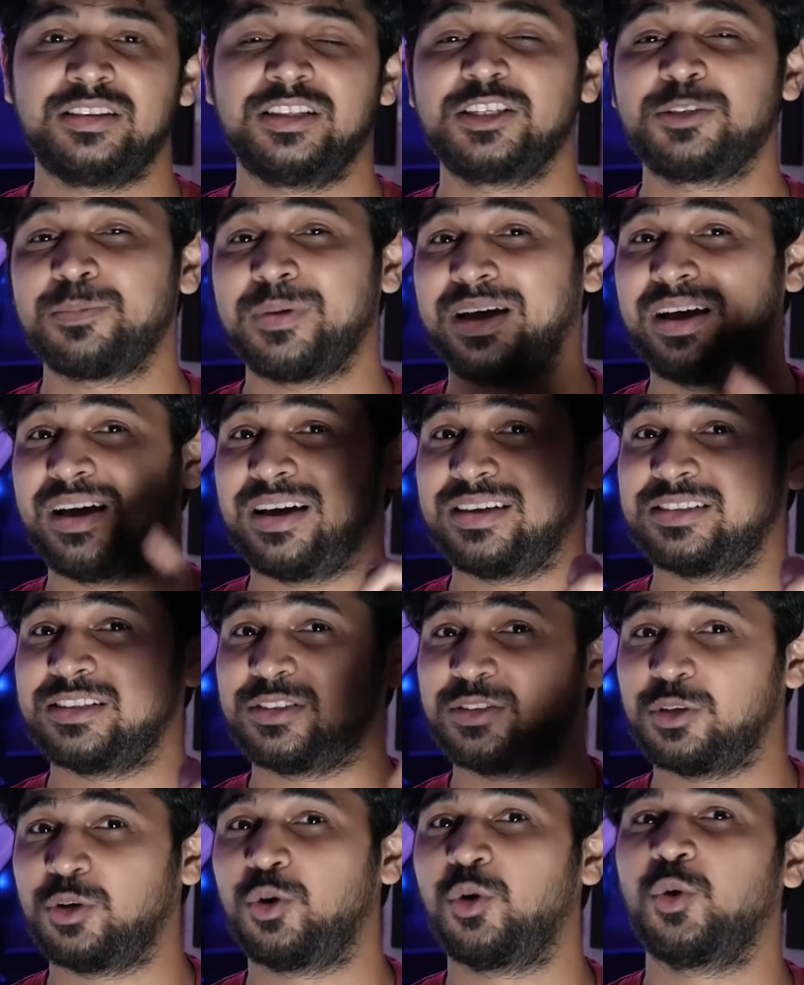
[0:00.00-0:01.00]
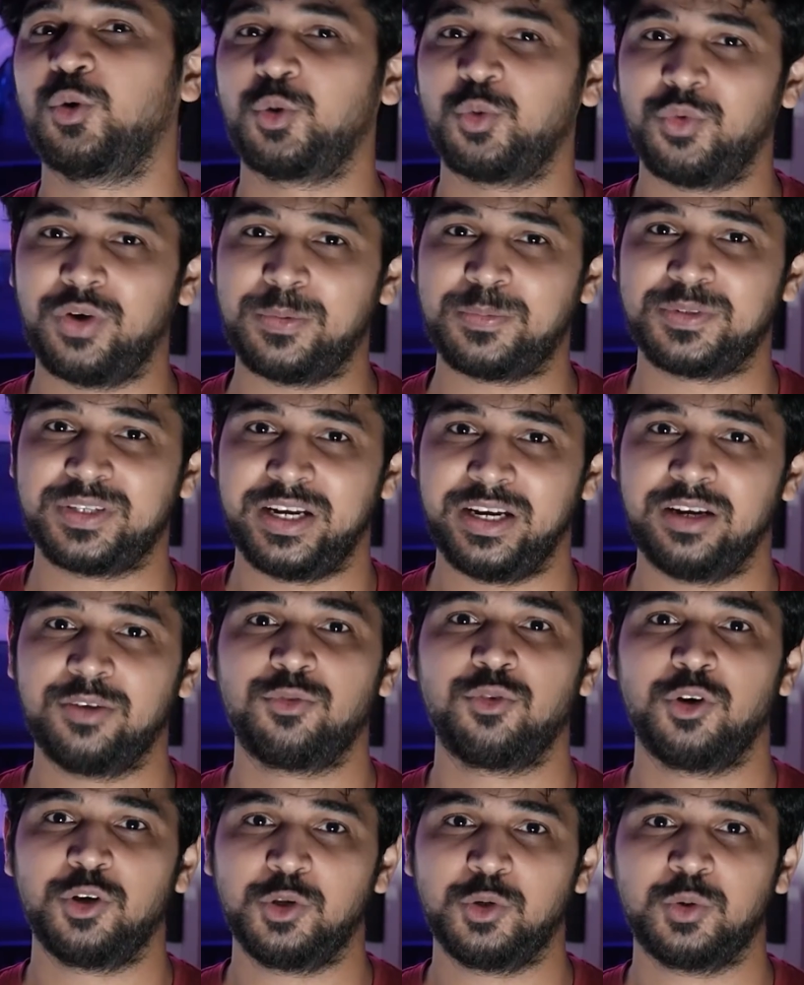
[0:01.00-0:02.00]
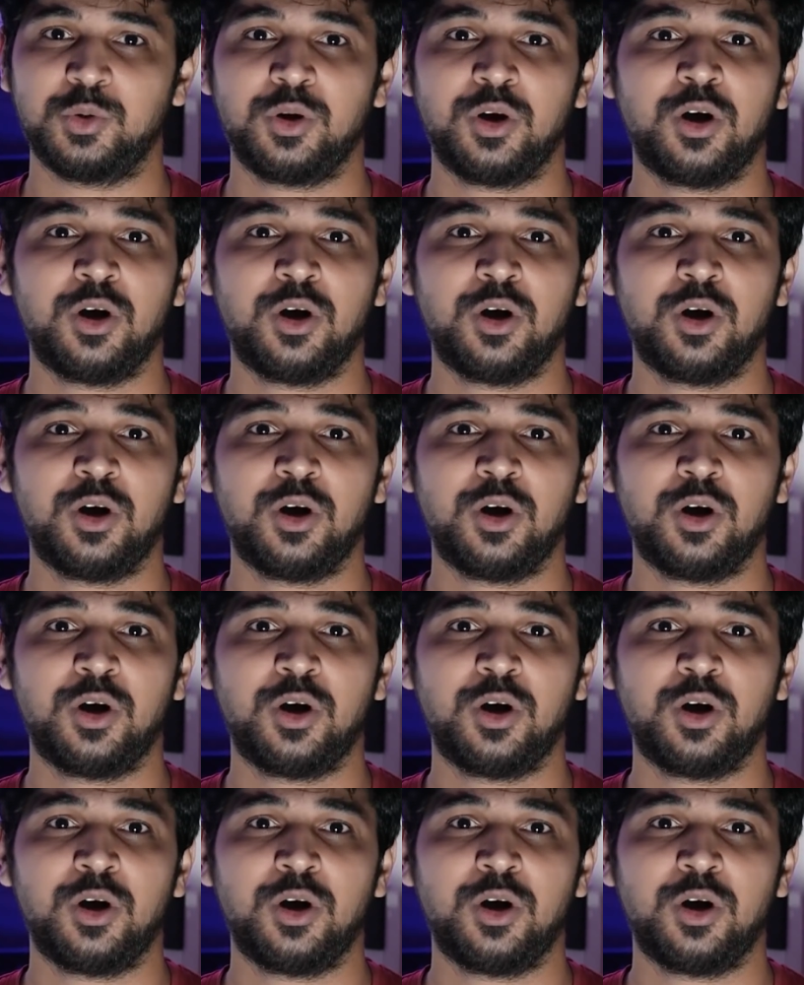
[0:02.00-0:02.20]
this, my guys, is the go-to website for you.